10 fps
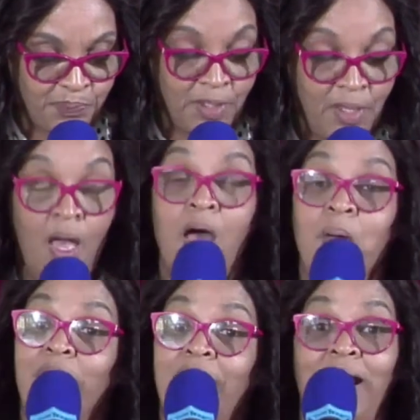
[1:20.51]
But
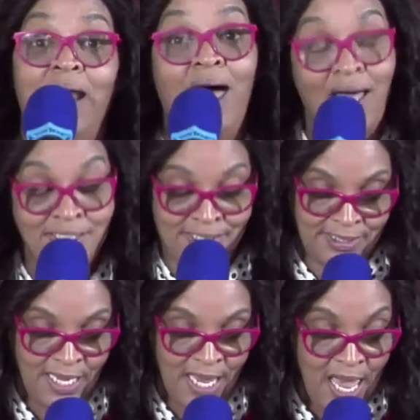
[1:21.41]
alas,
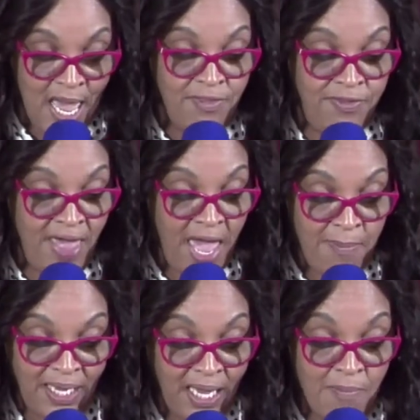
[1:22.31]
they
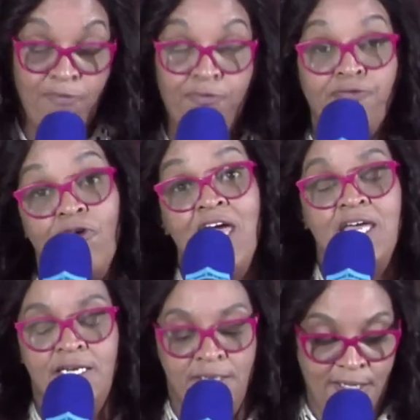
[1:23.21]
became afraid
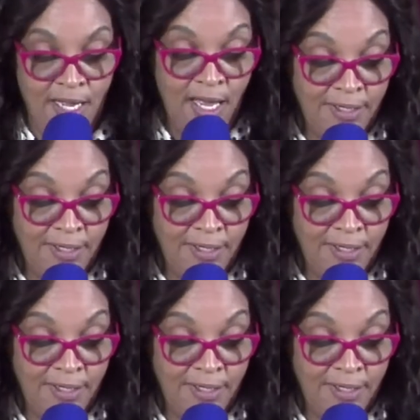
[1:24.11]
and